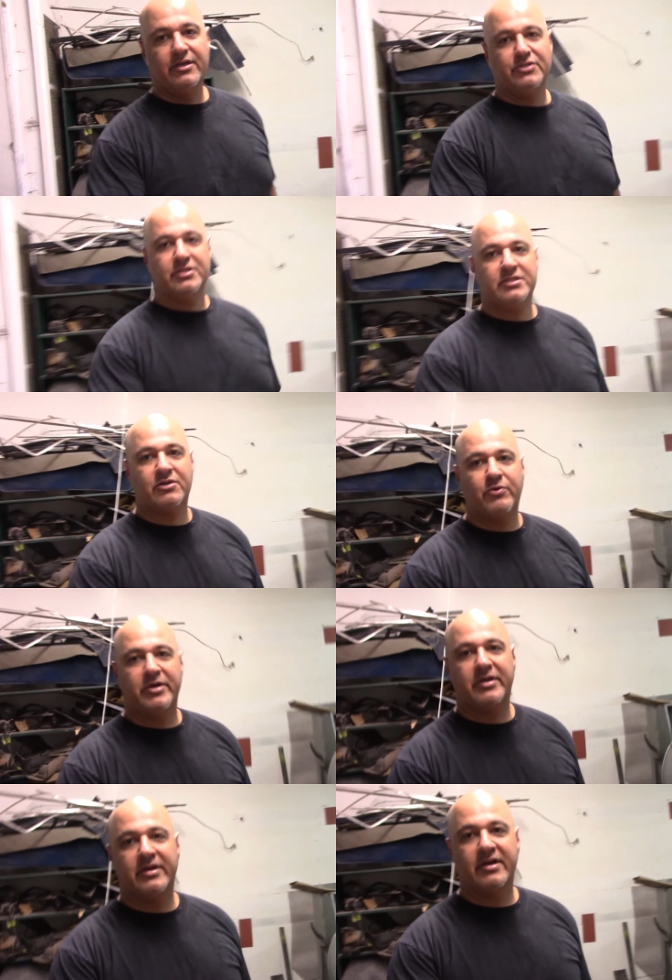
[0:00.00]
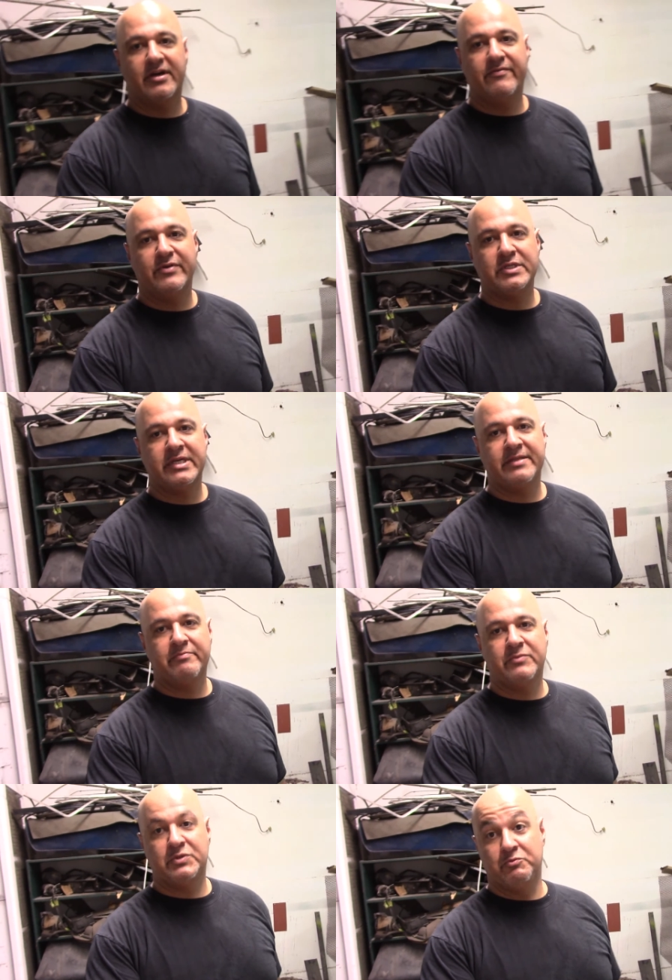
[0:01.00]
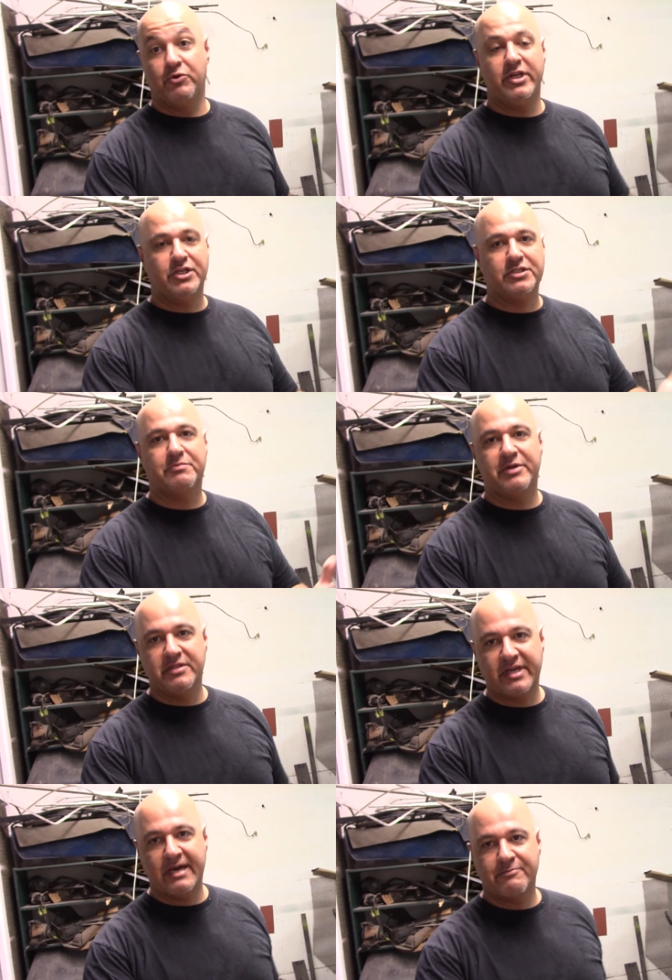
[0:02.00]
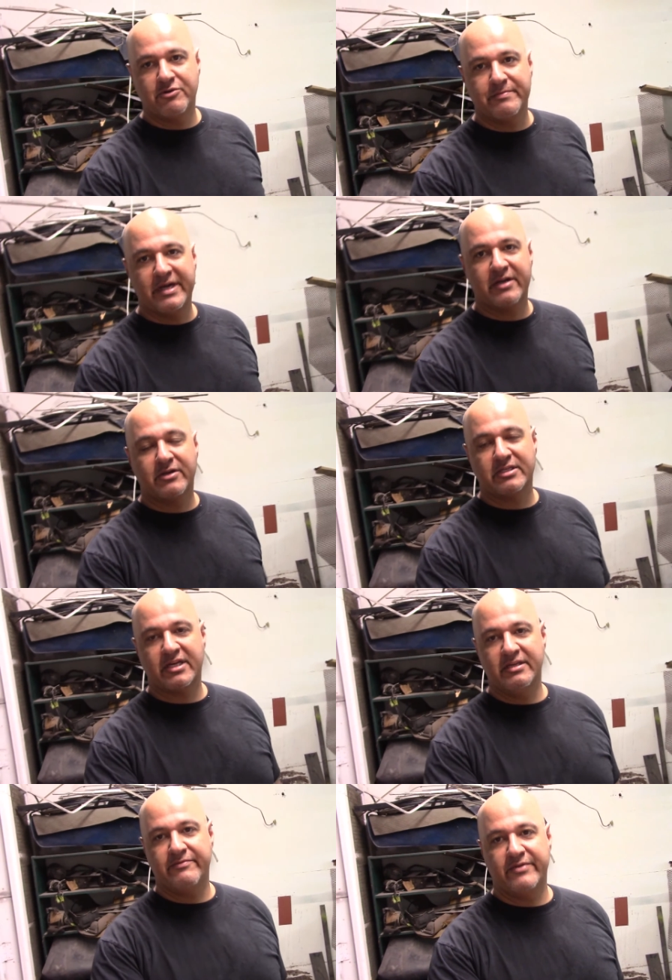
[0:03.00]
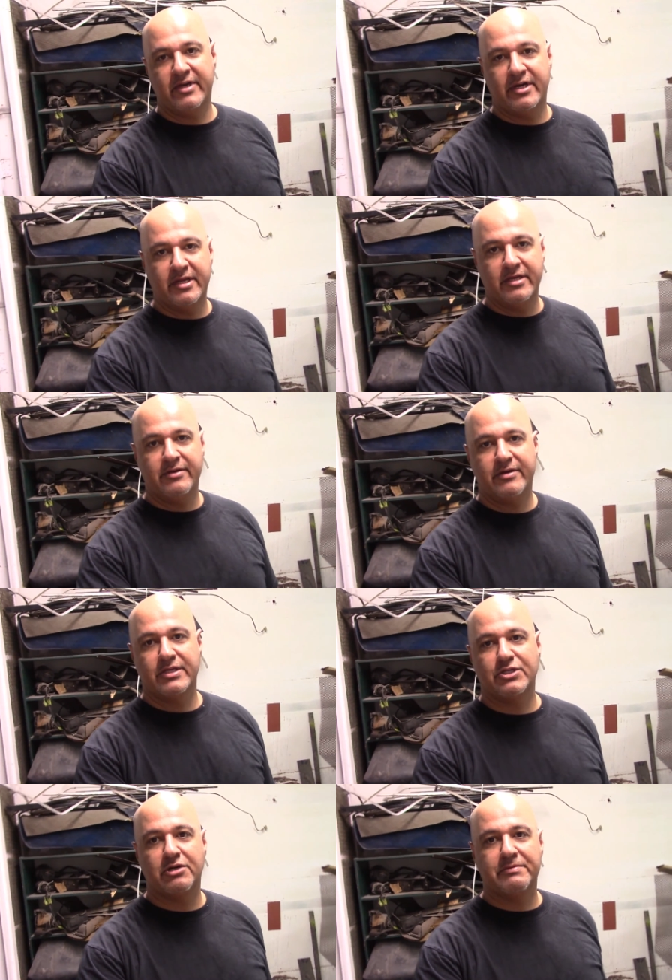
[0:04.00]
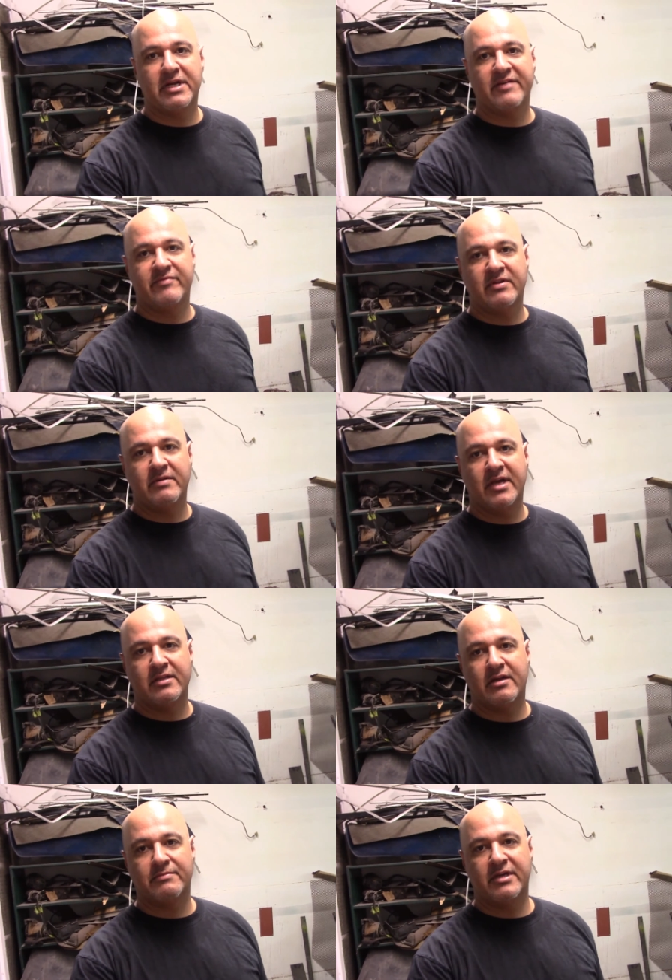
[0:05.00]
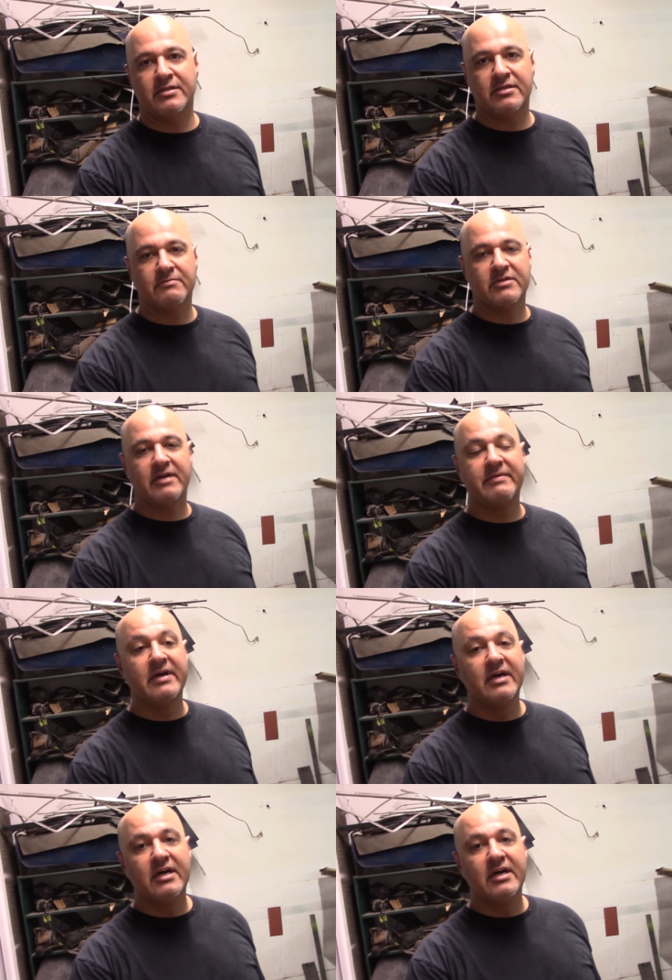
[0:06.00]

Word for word: just a quick uh, visit, really just to bring the camera back because I keep forgetting it here at the shop and I haven't had an update in some time.